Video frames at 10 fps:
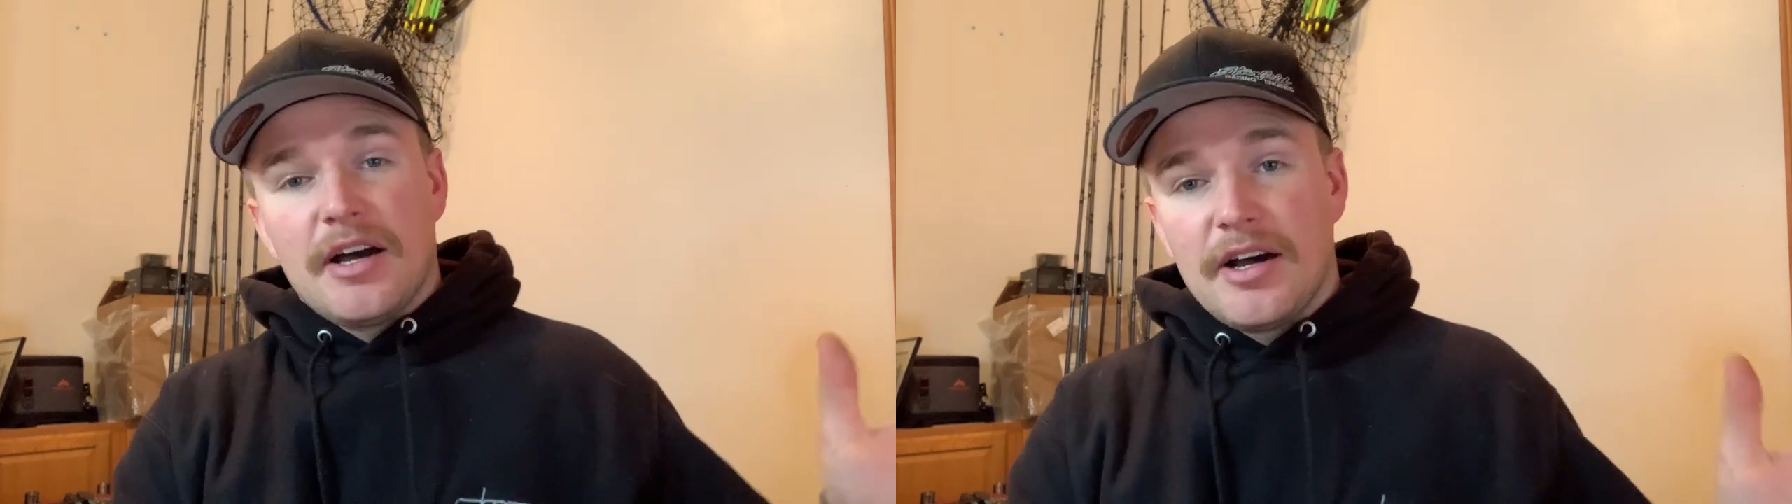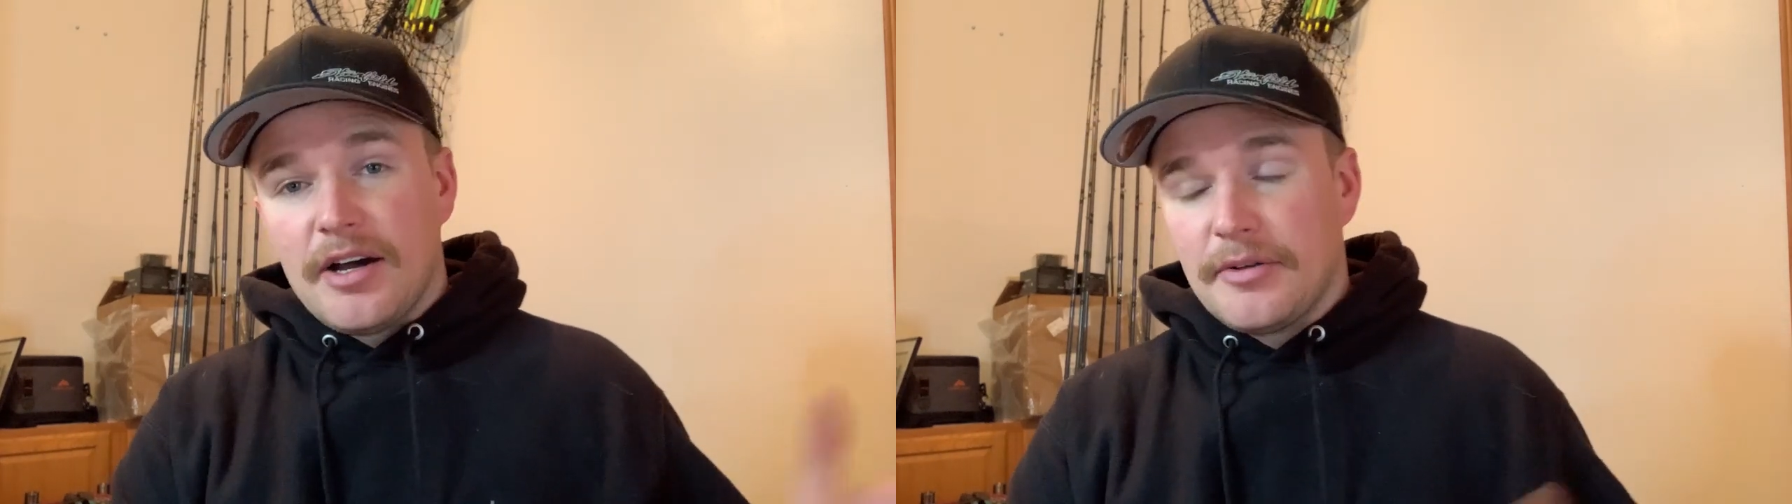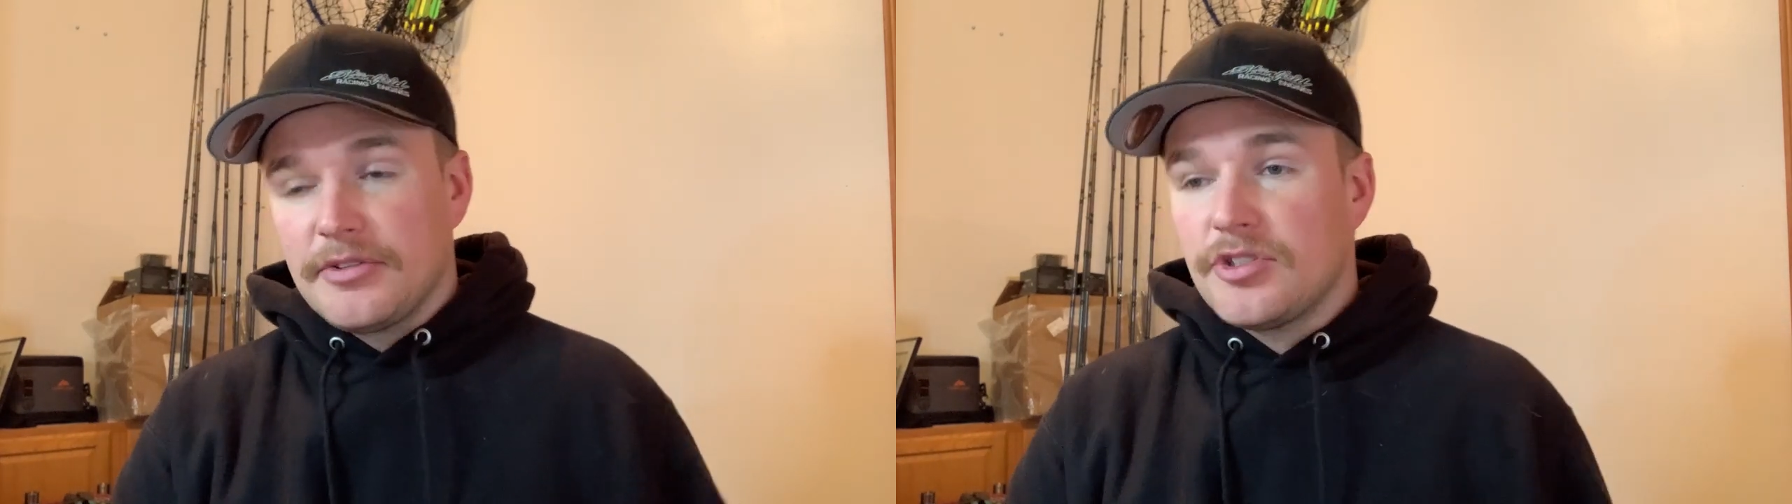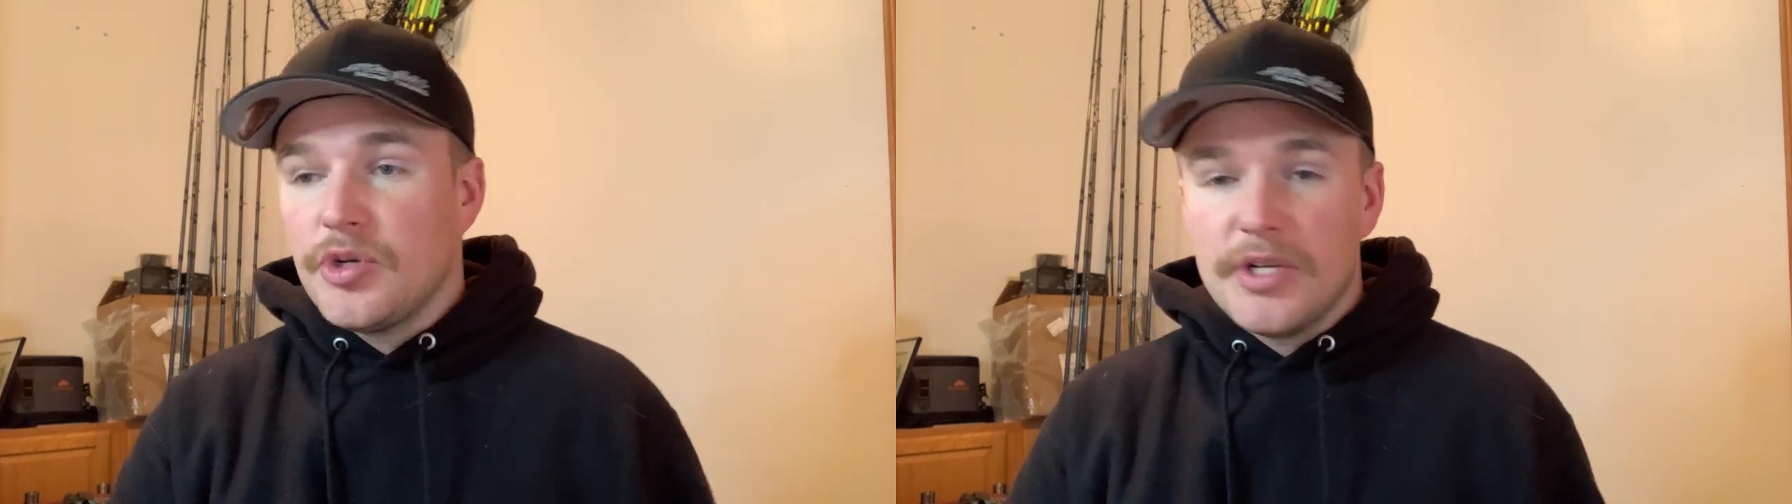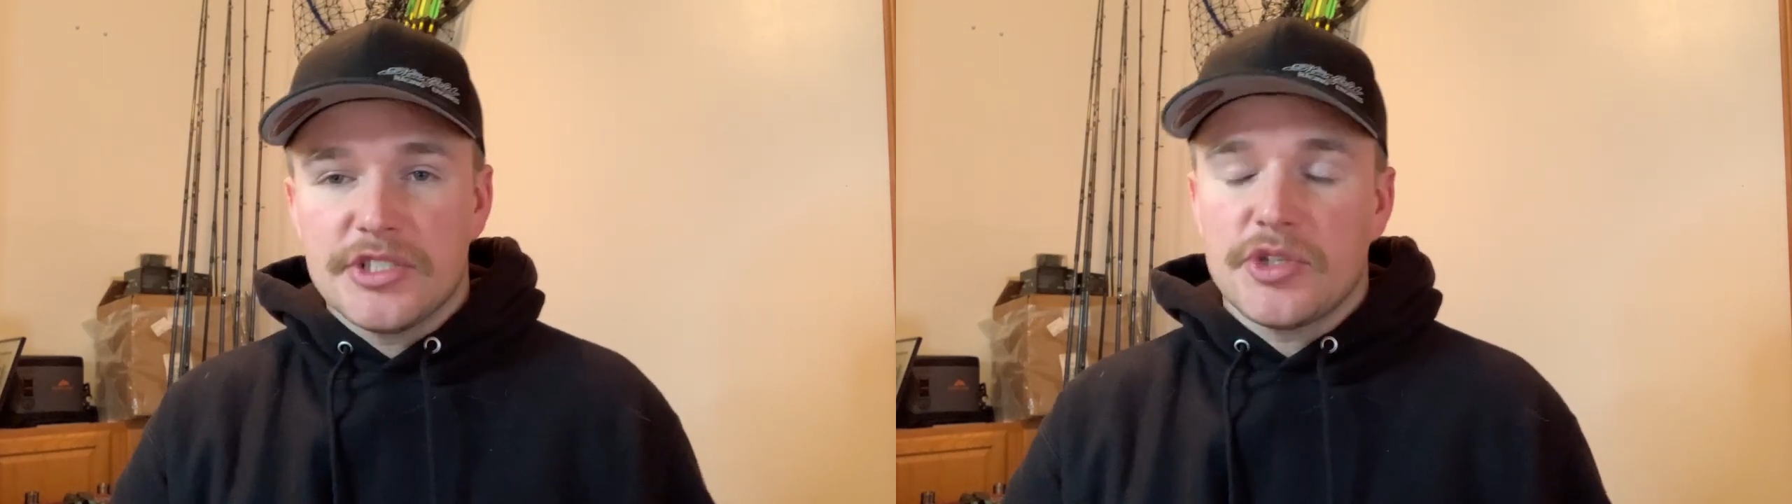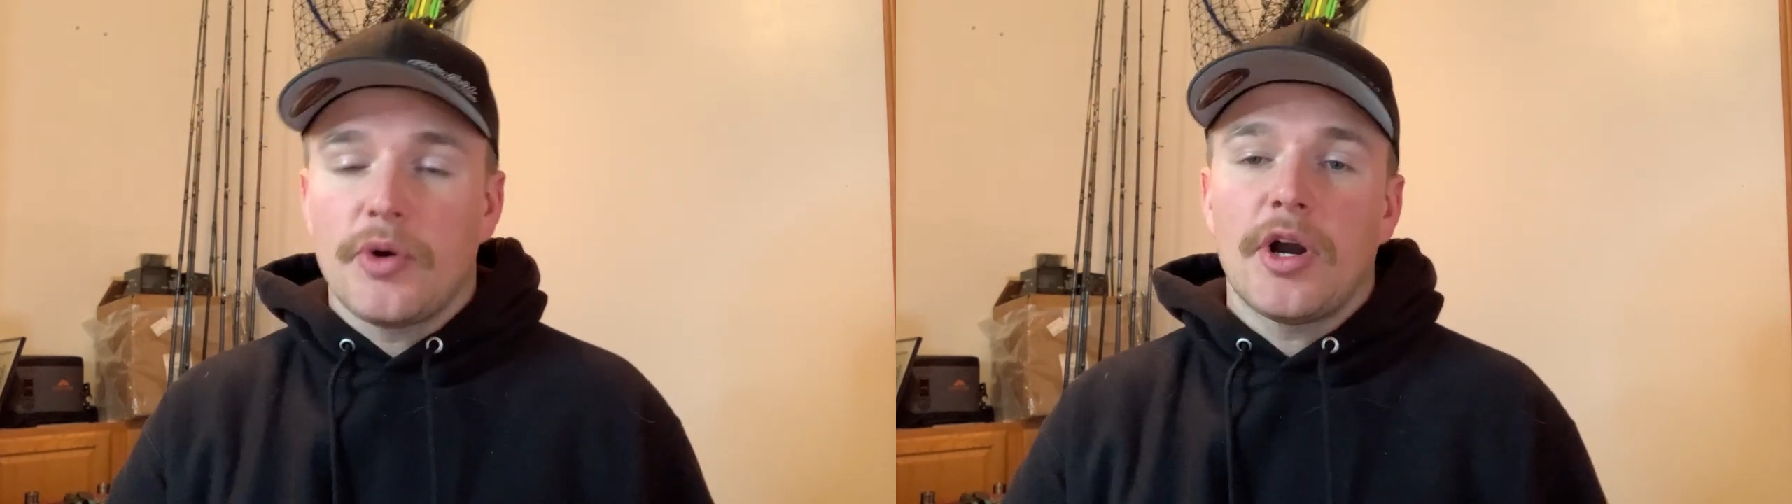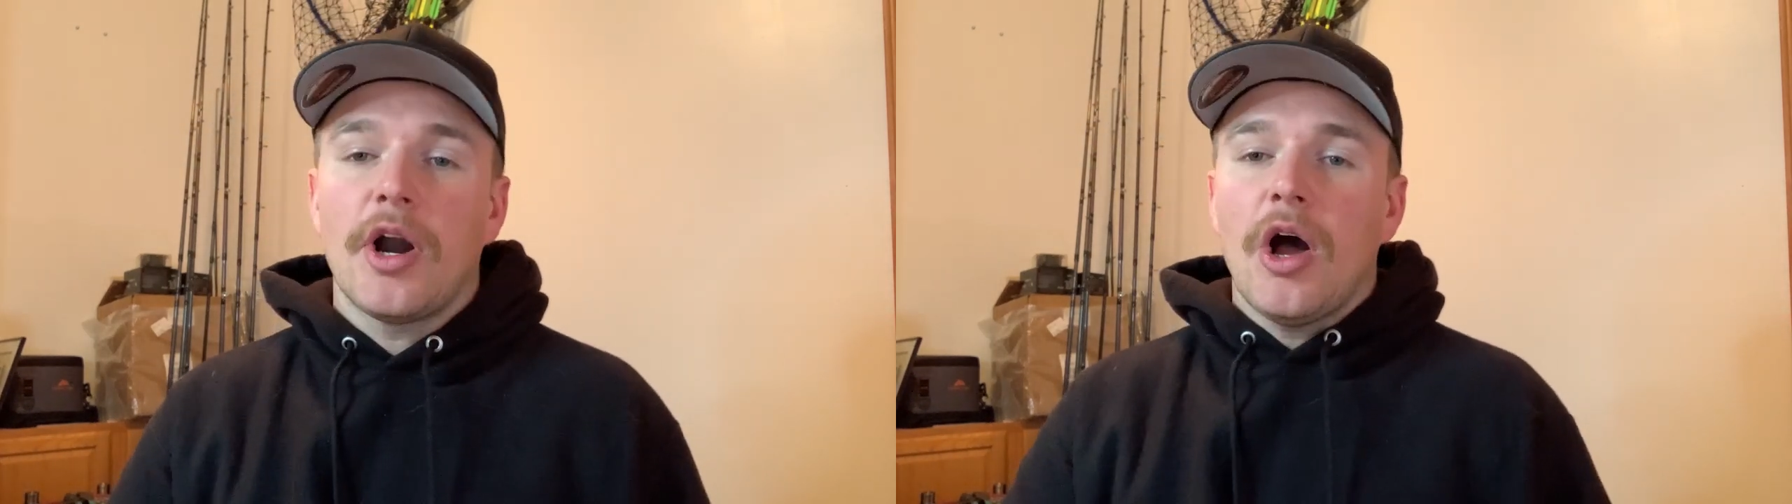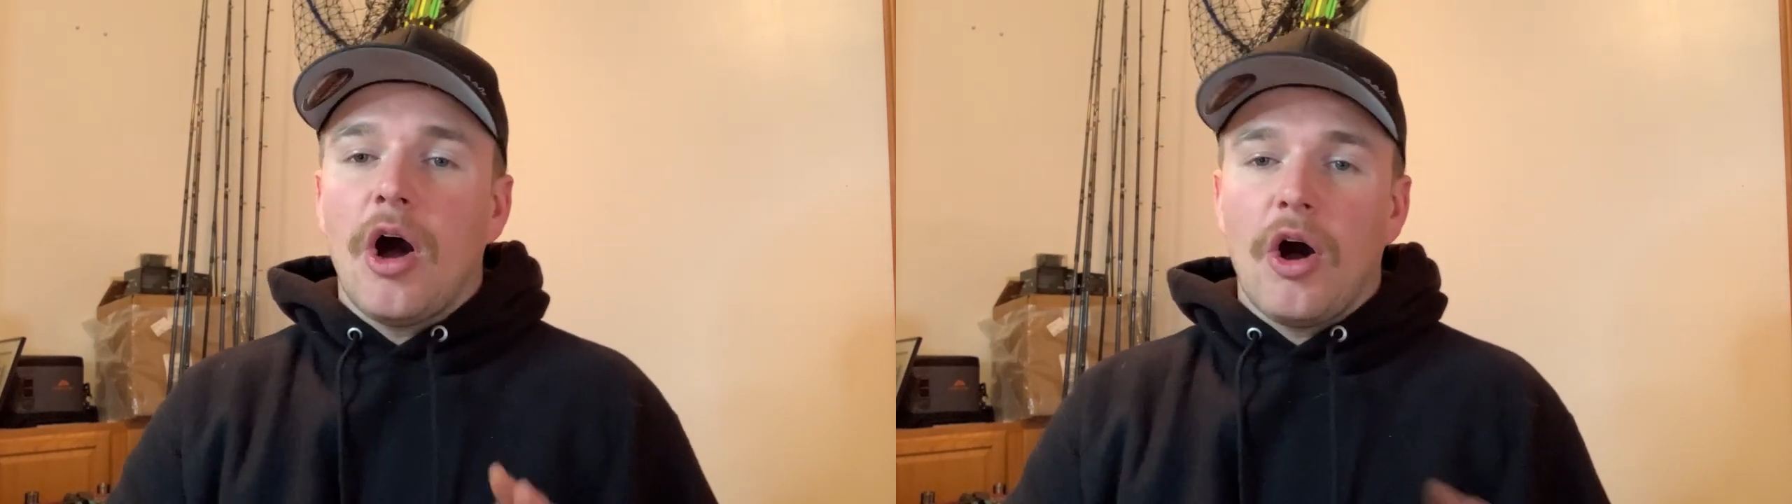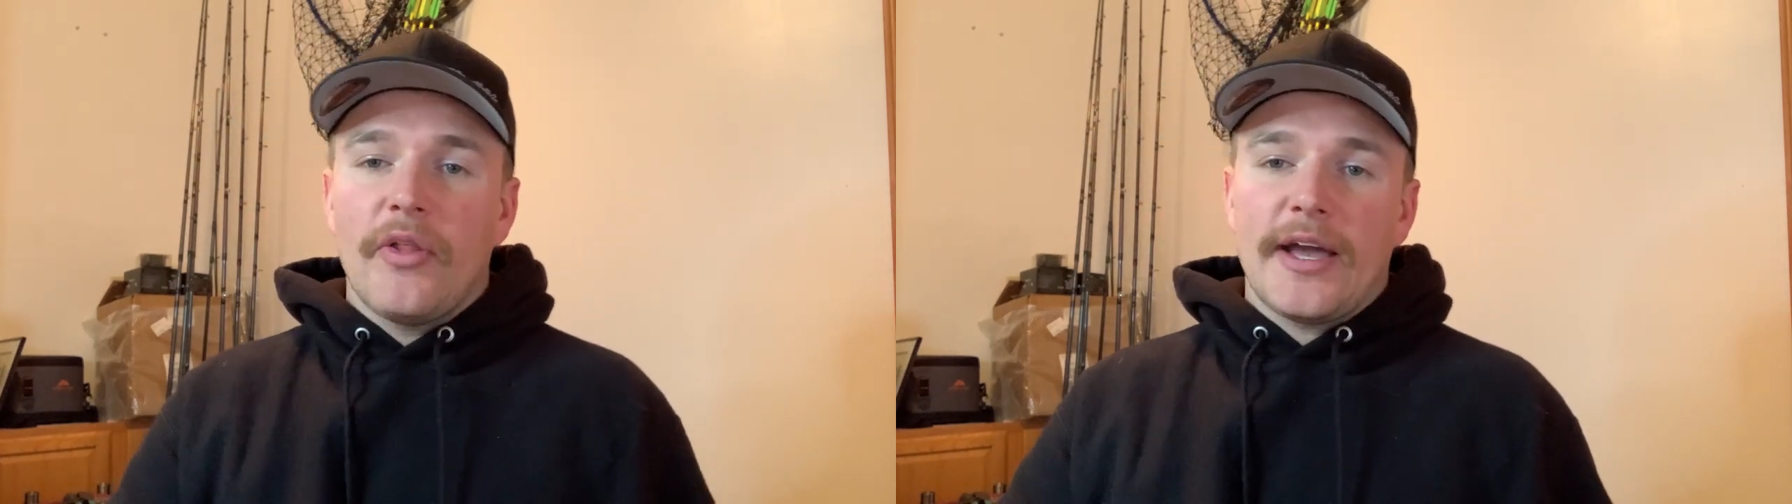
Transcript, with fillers: uh, 2D sonar, all